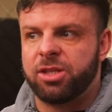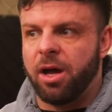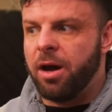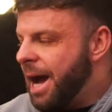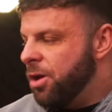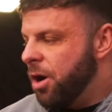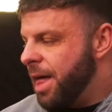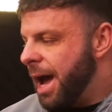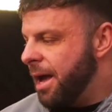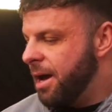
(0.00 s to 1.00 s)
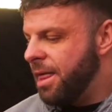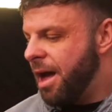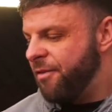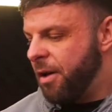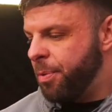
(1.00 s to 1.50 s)
so I know
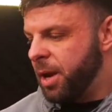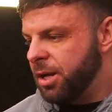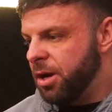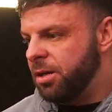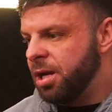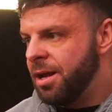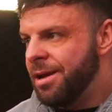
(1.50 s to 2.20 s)
that felt pretty good.